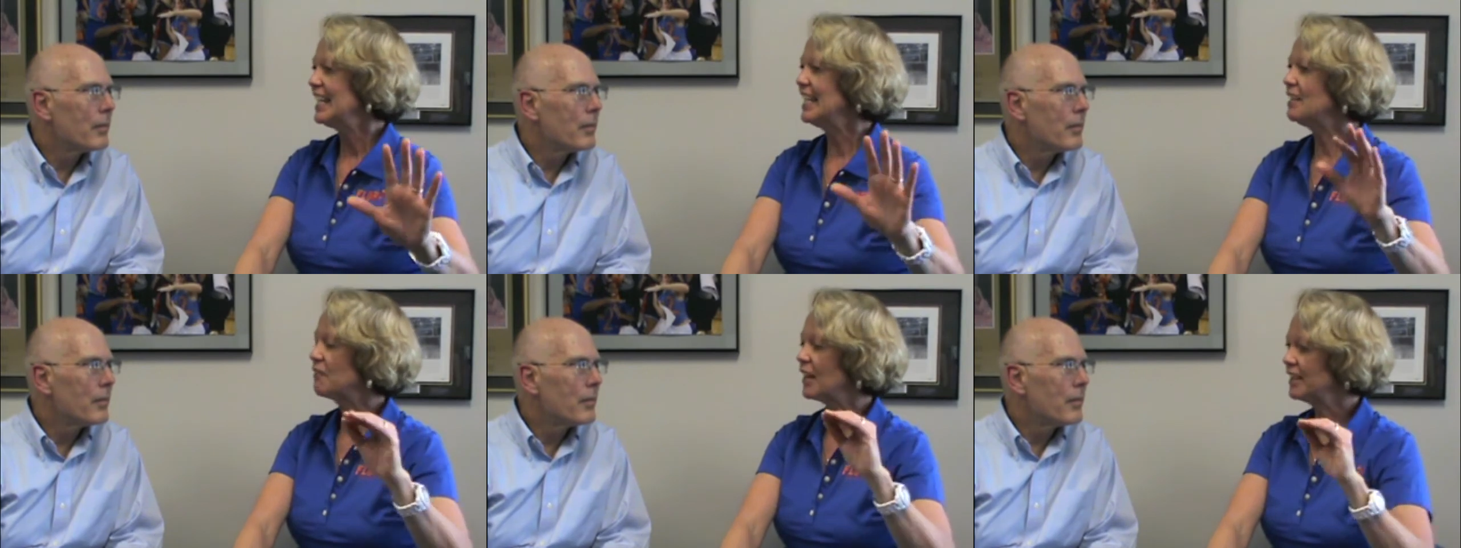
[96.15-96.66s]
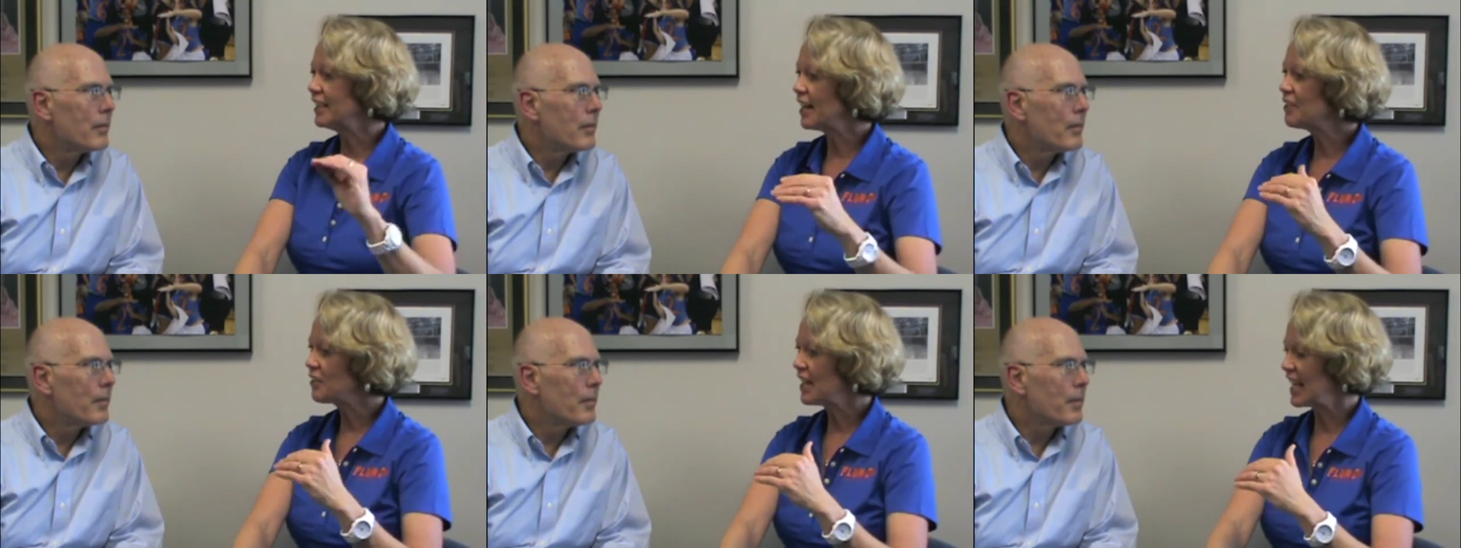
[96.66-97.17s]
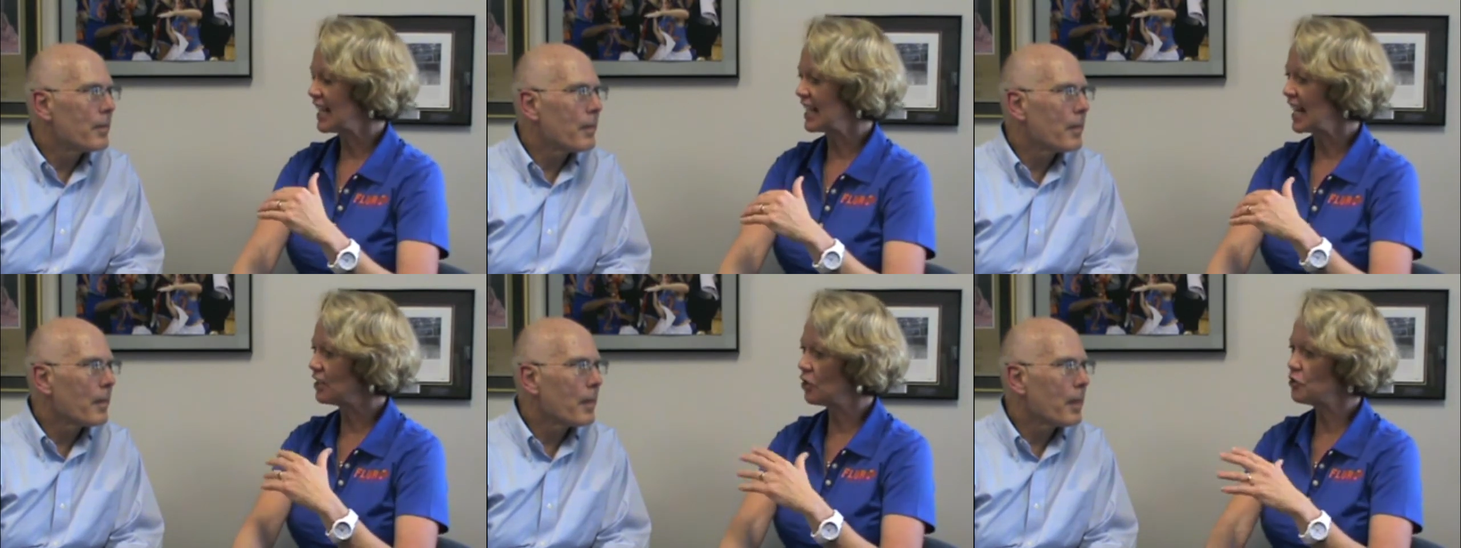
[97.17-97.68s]
Speaker 1: If, on the other hand,
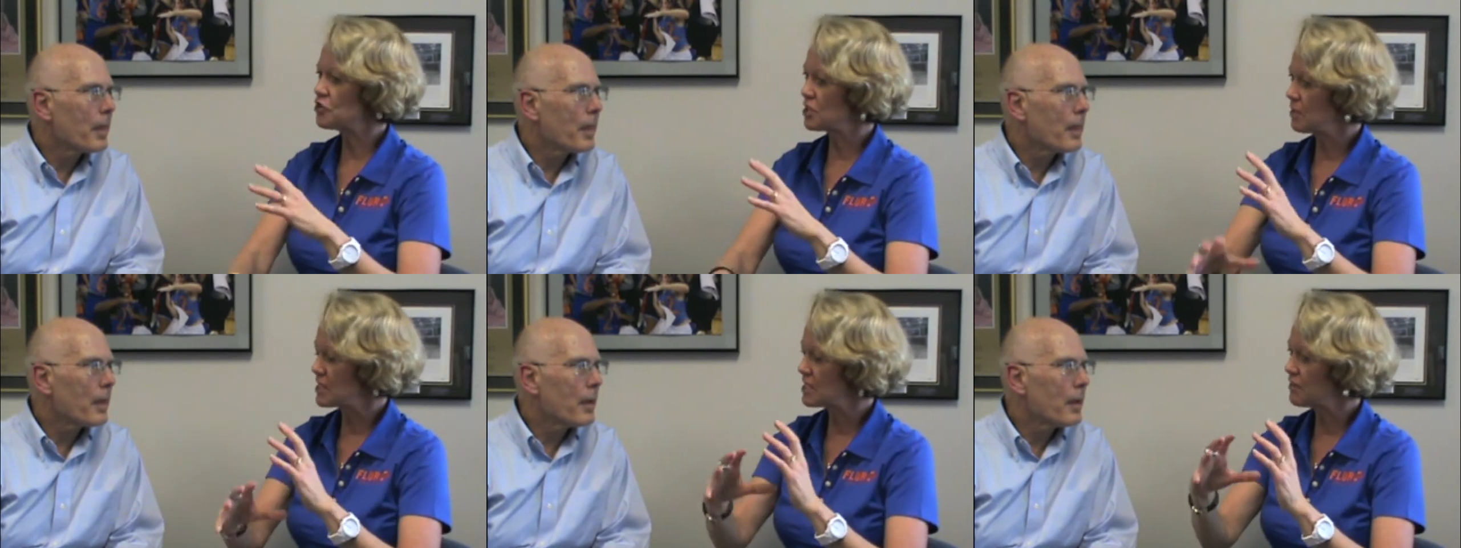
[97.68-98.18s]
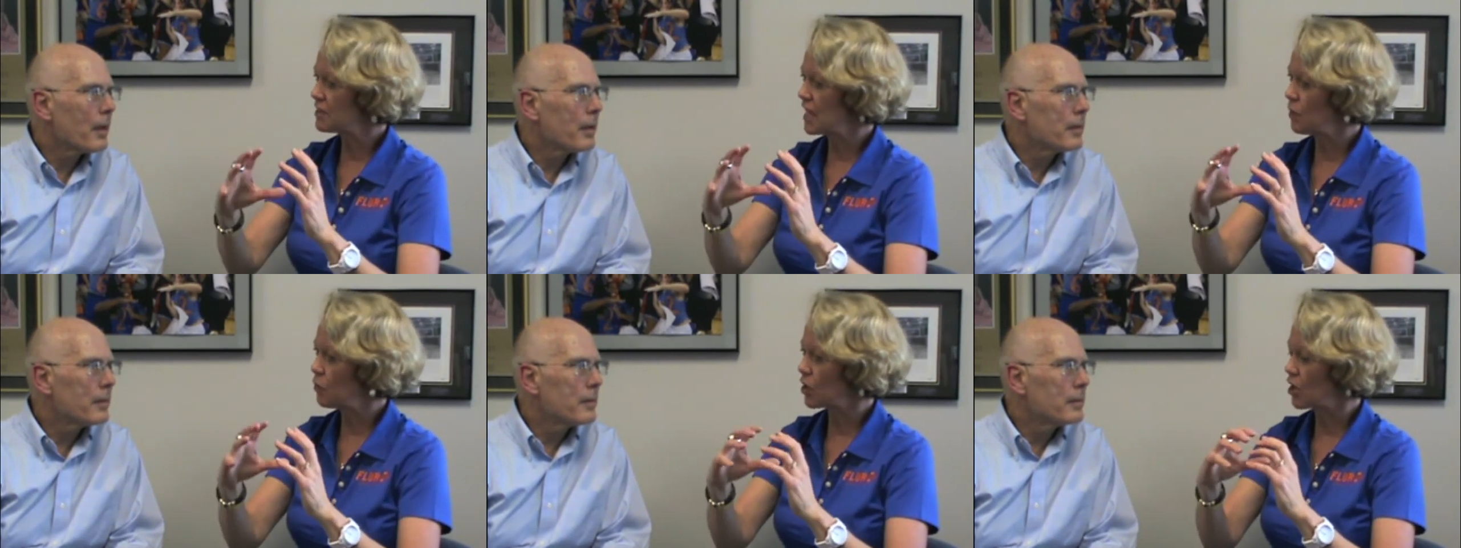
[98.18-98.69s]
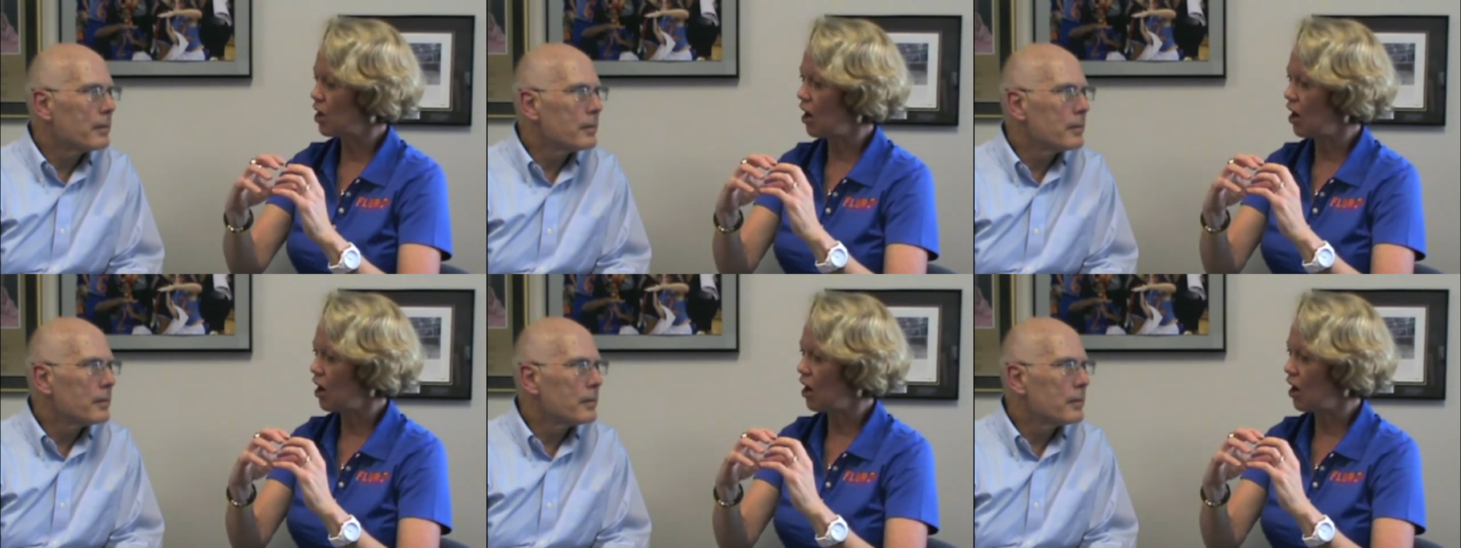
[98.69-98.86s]
I coach them as if they were